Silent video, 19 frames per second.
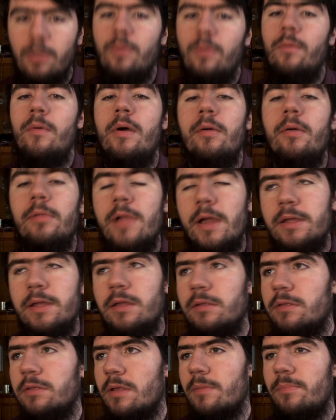Well, like I
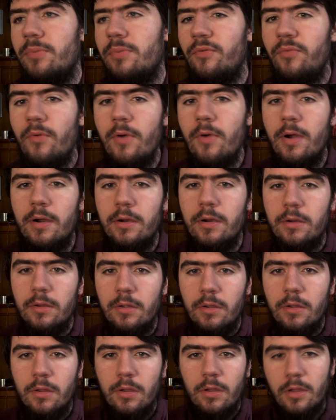said before,
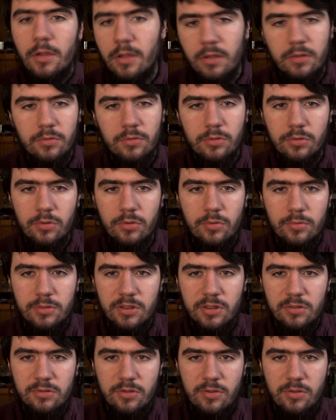it
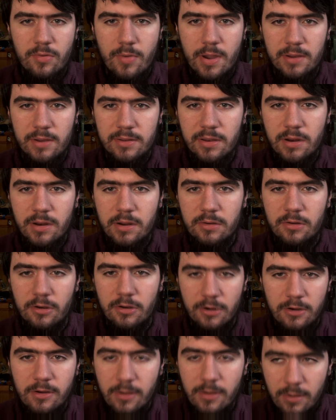uses QI standard.